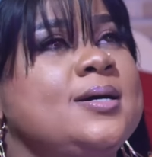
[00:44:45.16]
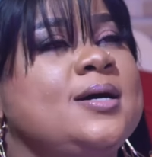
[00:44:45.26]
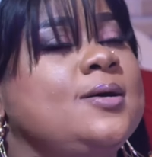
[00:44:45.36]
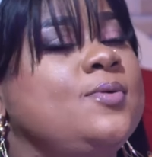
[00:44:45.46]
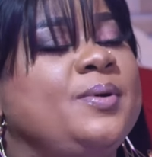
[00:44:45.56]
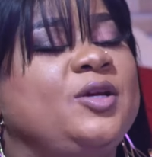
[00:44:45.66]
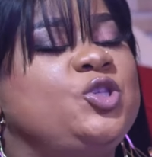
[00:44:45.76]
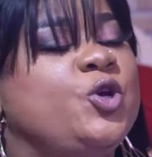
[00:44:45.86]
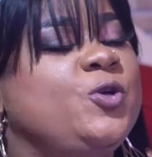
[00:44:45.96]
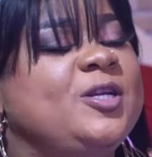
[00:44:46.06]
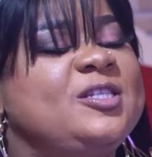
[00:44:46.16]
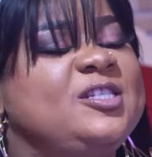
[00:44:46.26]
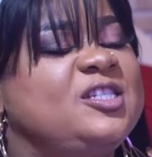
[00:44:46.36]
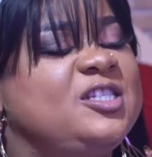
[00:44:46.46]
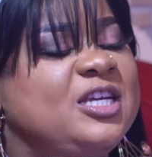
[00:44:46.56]
How am I sure you didn't
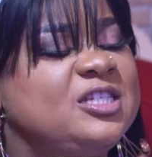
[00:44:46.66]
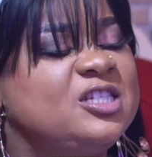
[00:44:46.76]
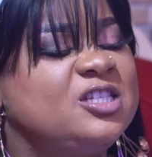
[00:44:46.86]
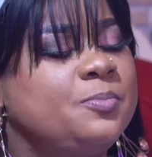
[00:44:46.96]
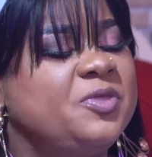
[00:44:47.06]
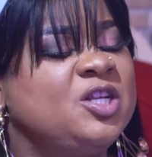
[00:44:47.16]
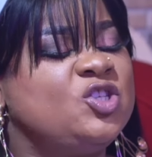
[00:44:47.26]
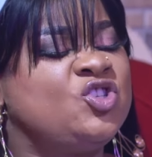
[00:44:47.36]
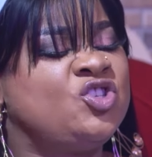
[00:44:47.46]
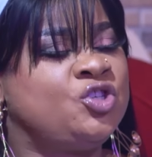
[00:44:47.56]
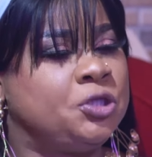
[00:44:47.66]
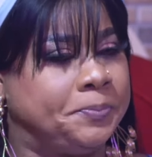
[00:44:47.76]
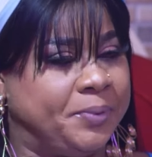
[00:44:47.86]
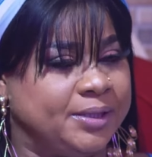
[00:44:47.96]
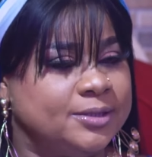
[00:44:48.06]
say something
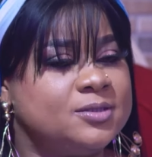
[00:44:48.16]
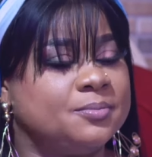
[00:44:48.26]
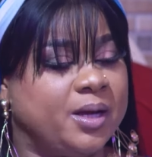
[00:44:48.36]
stupid to